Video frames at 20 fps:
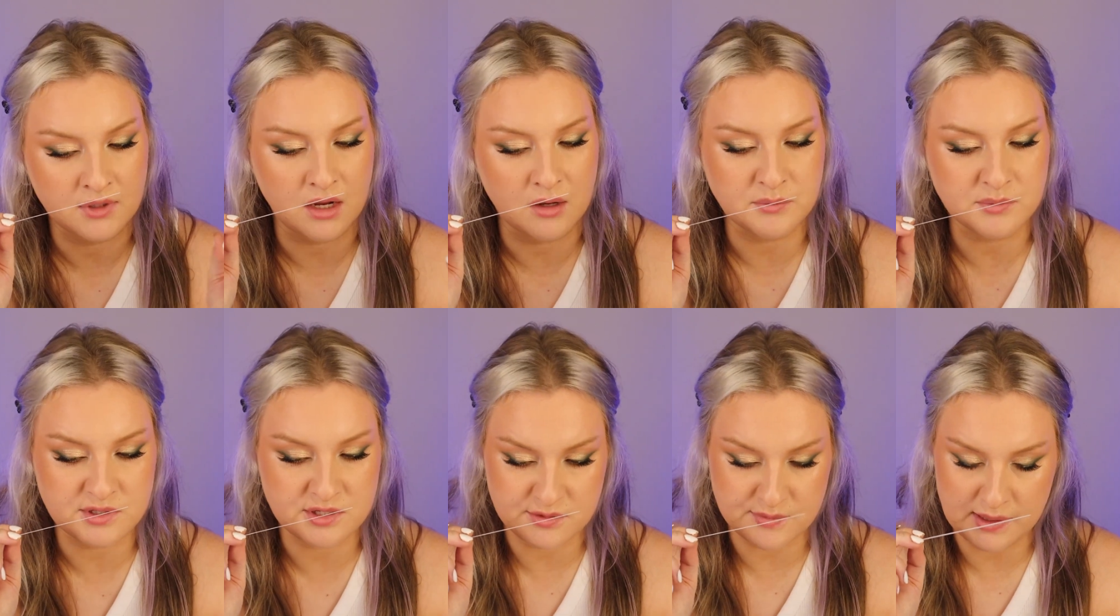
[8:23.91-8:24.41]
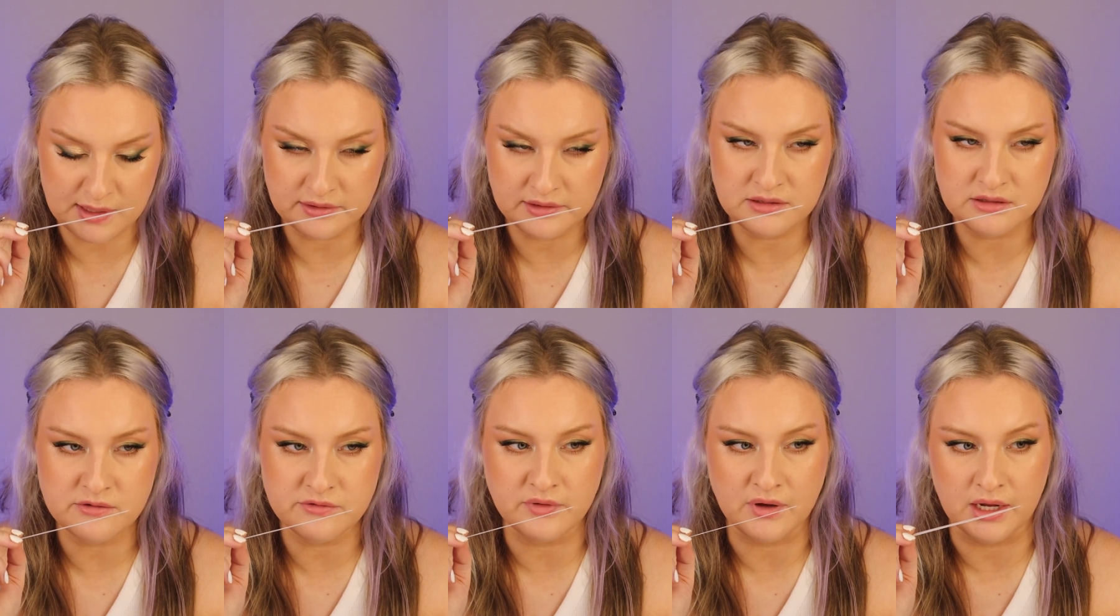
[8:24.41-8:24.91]
I'm smelling
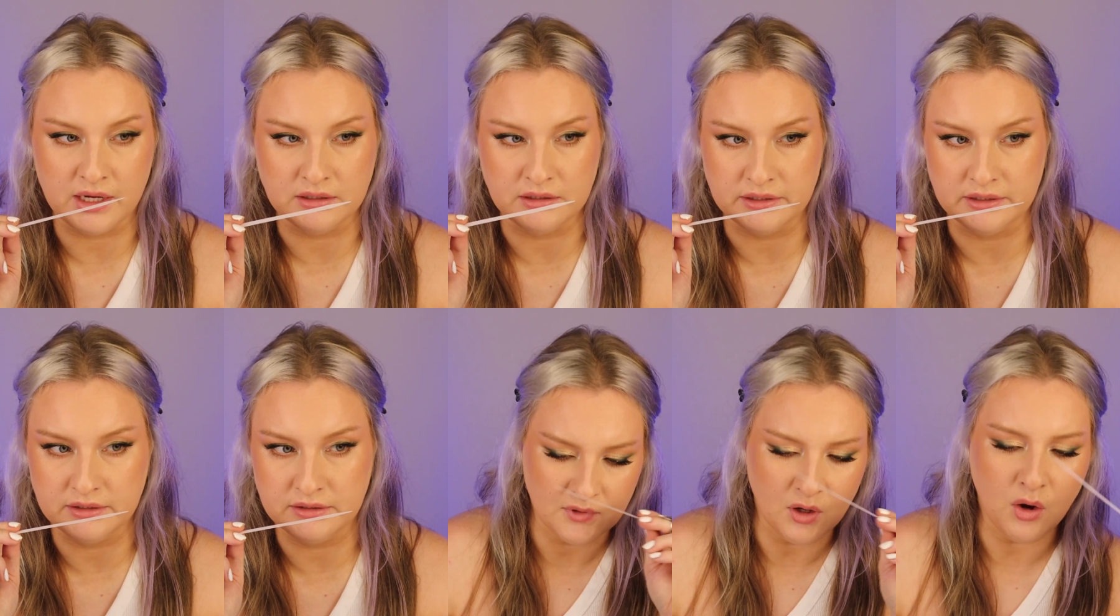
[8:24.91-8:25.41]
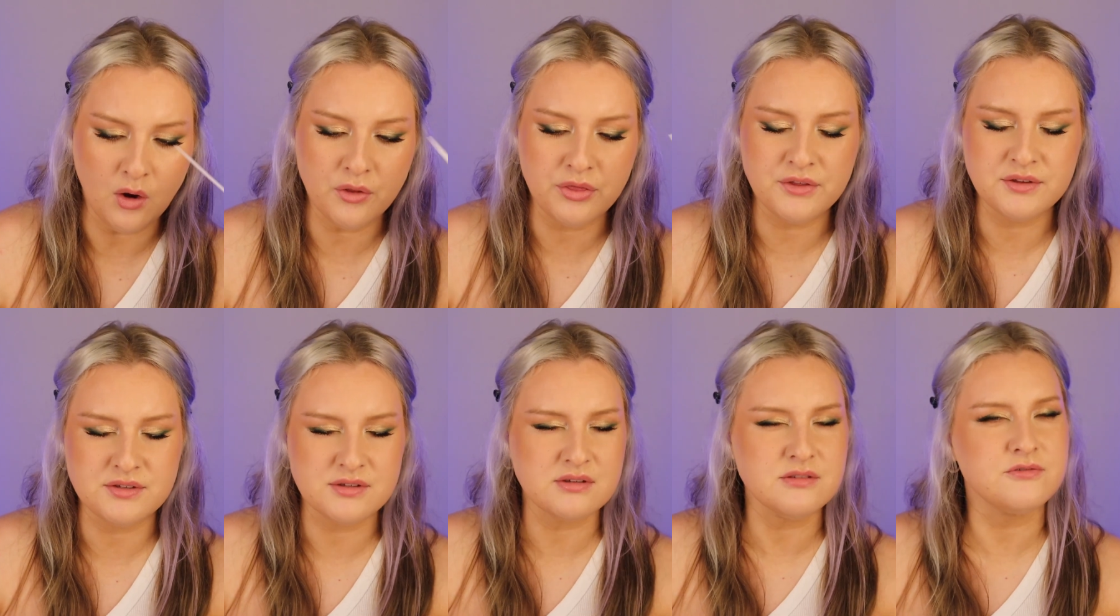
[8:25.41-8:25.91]
the violet. Oh,
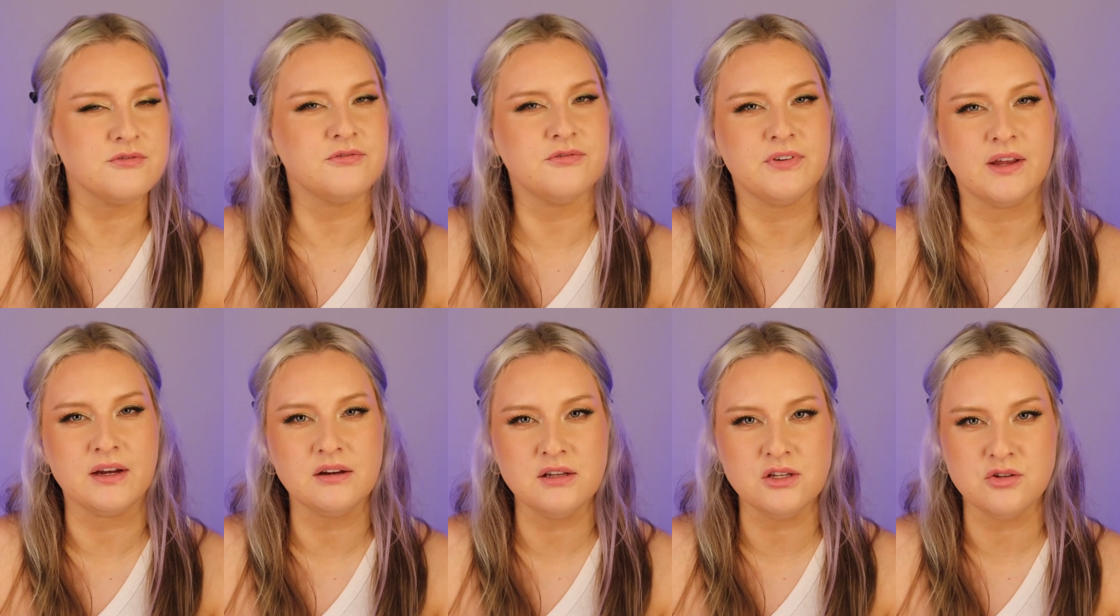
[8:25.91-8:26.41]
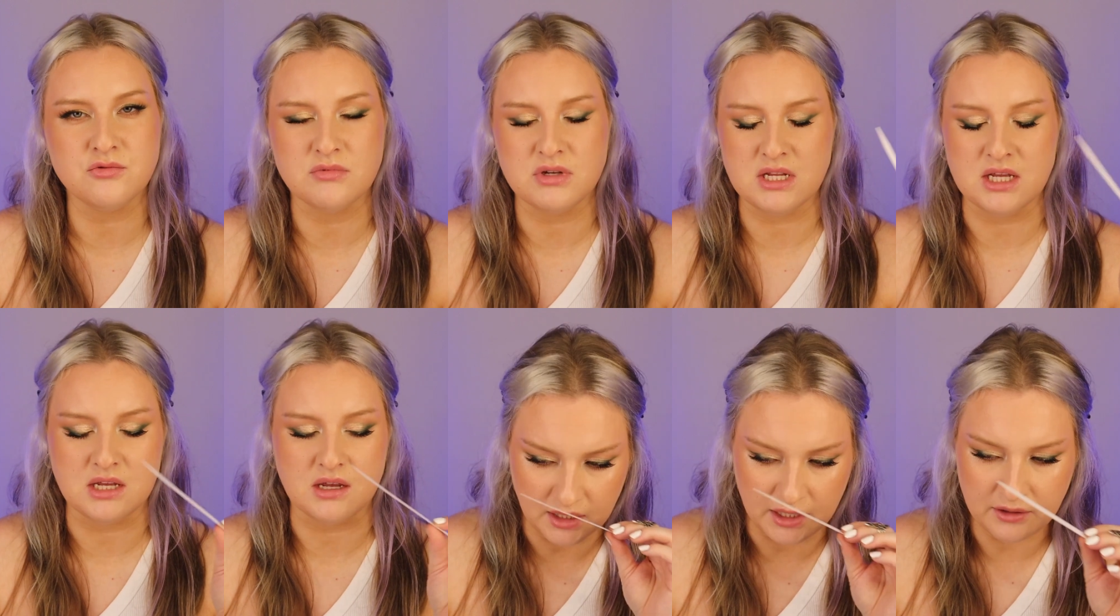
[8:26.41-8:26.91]
this is very
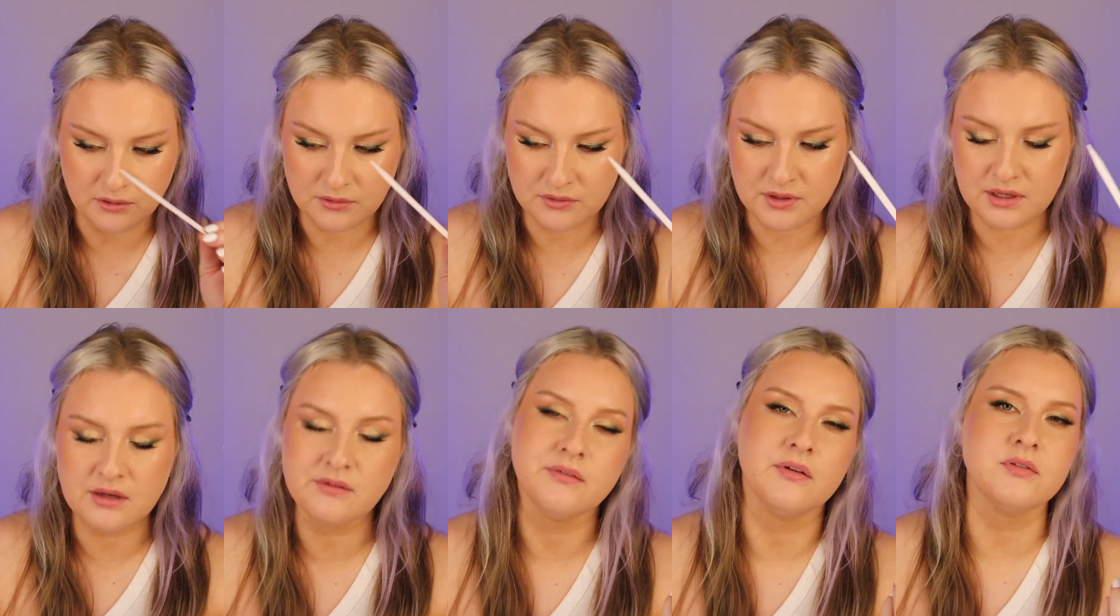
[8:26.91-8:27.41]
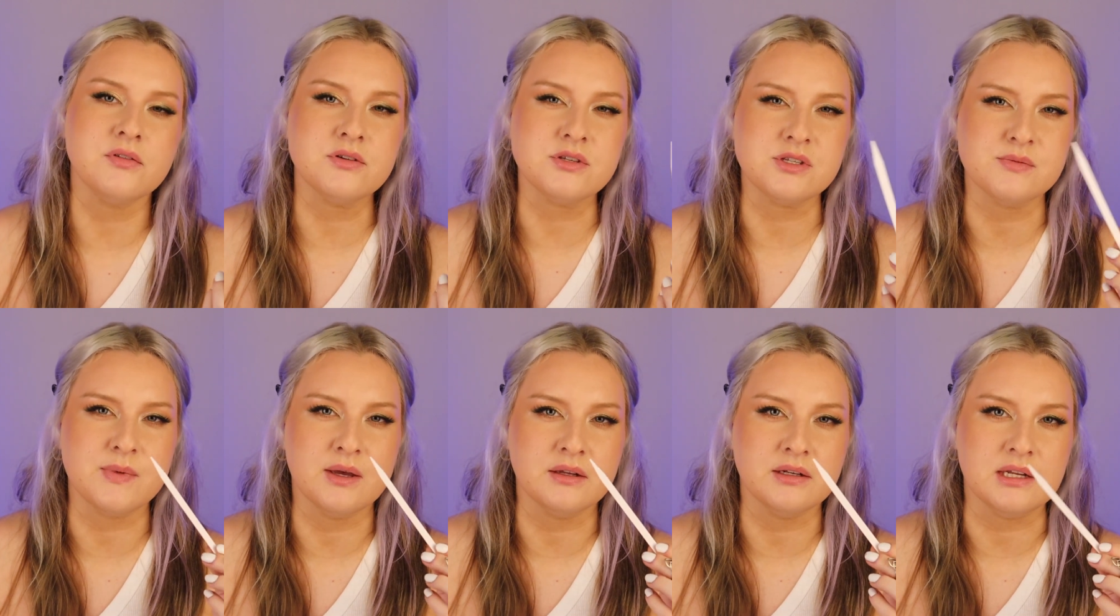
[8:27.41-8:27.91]
unique. I don't think I've ever
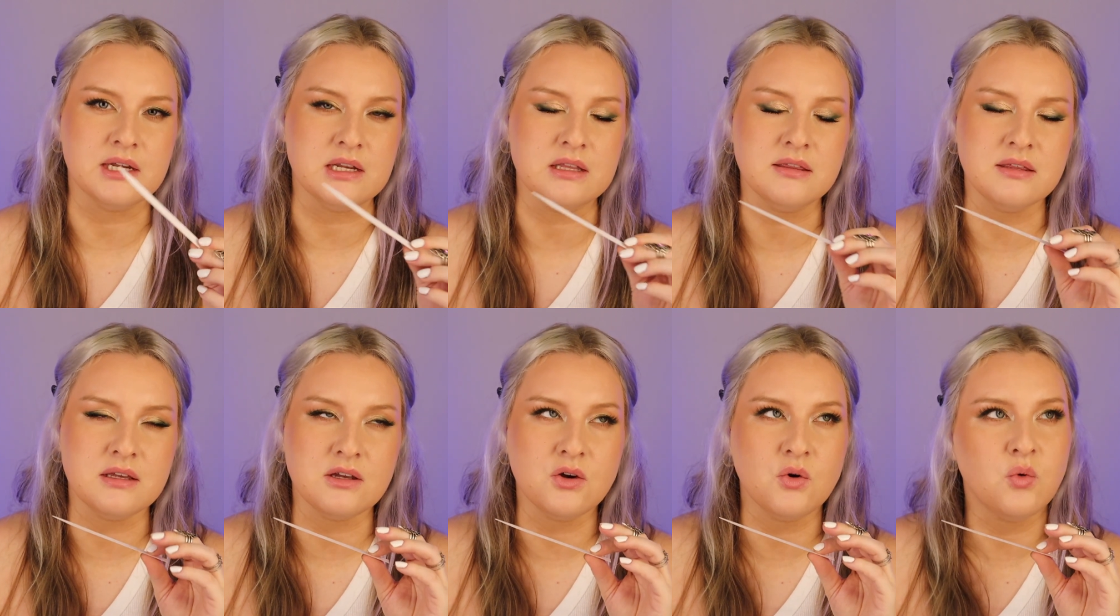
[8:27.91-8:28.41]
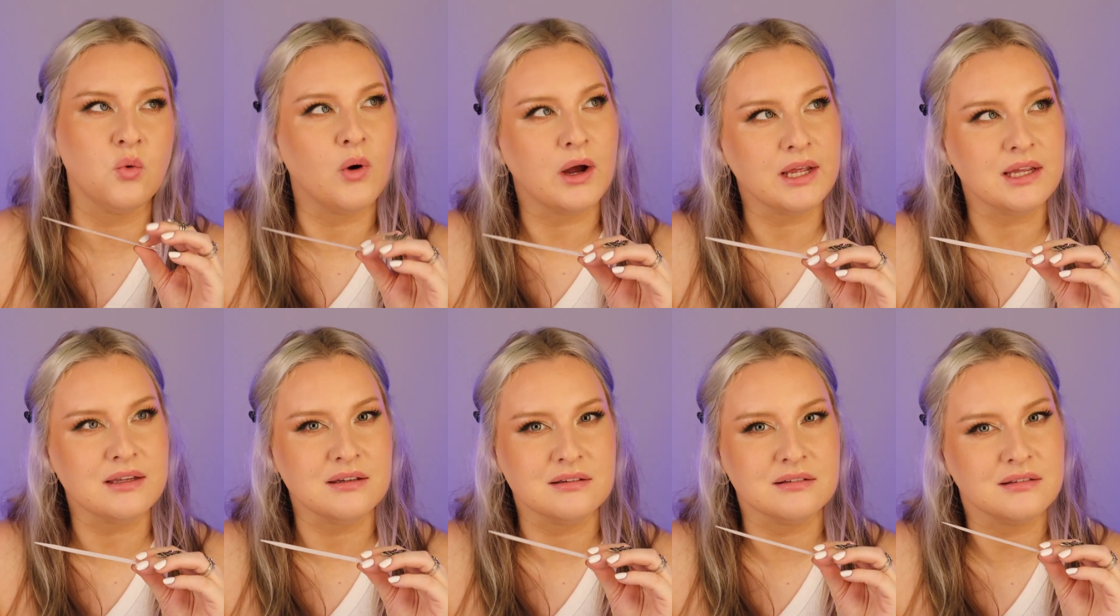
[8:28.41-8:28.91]
smelled anything
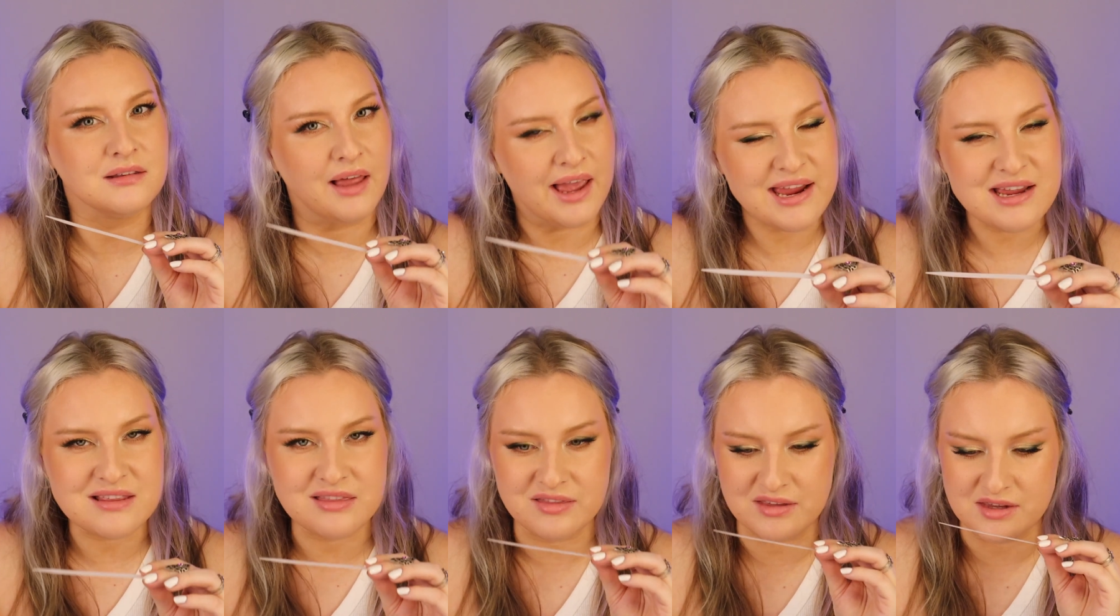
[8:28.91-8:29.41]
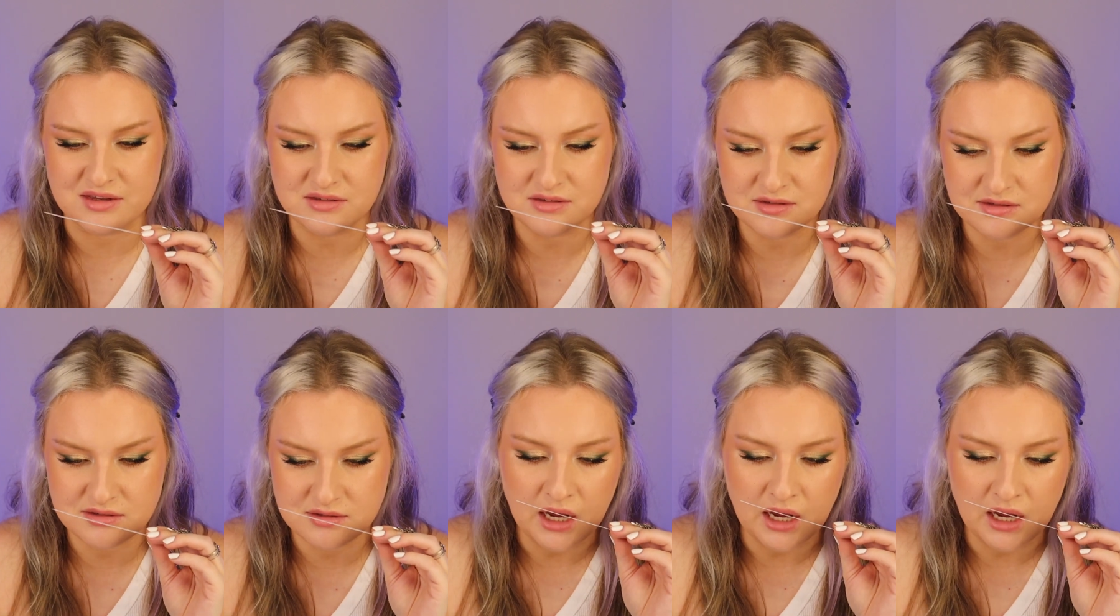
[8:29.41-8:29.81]
quite like this.